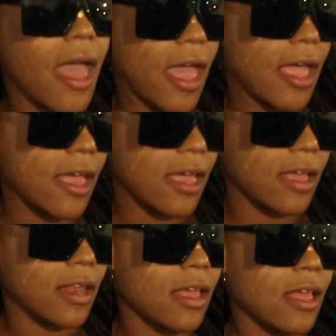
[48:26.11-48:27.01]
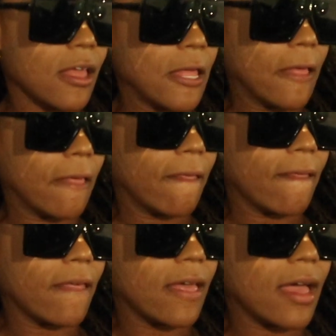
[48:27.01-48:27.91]
And
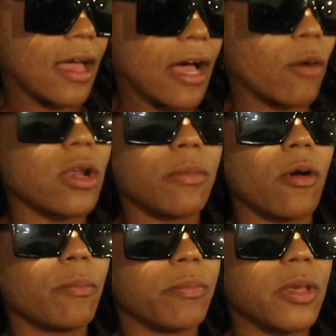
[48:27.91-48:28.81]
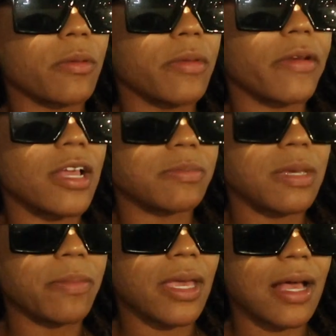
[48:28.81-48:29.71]
I want to be remembered as
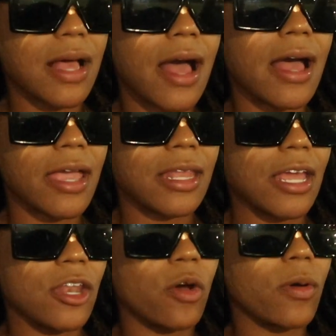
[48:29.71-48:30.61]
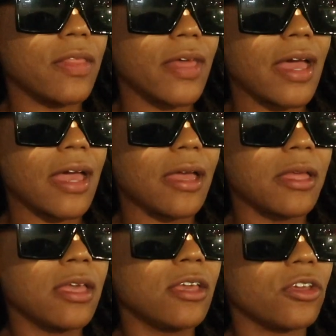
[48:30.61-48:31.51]
me being kind and knowing that,
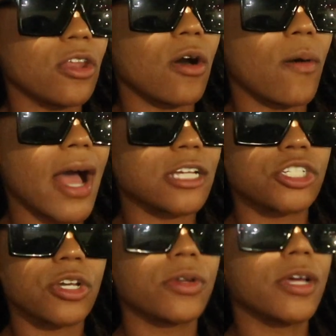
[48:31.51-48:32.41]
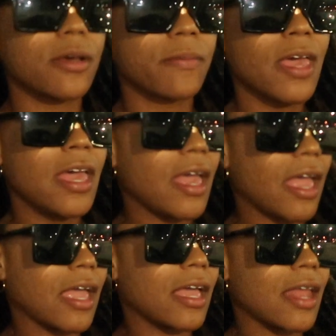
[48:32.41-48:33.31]
you know, I showed up
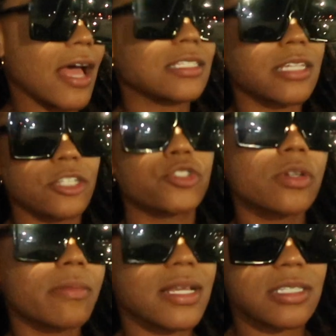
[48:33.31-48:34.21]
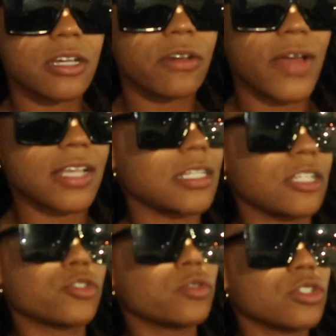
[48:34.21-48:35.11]
and I stayed true to myself. I
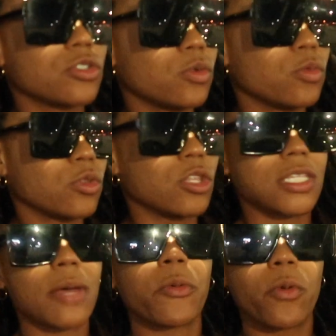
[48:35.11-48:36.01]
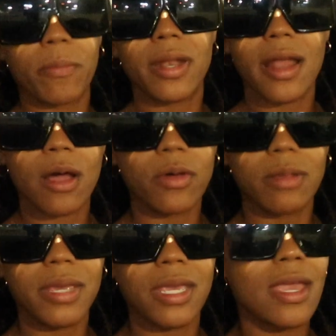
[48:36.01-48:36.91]
stayed true to the type of woman that I want
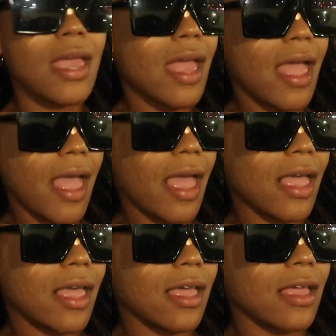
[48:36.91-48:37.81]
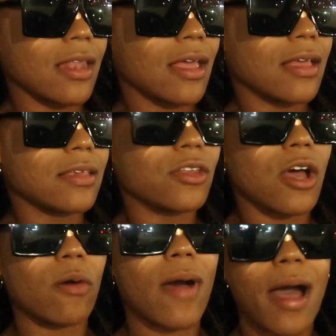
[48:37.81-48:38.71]
to be. And you
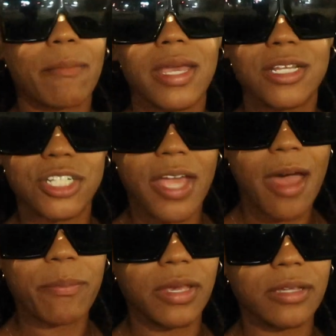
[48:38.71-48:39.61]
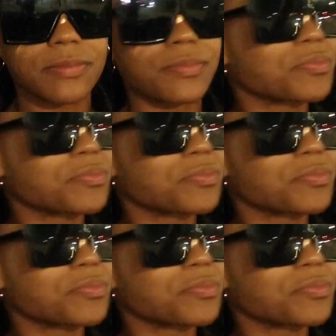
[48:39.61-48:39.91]
know, I made shit happen.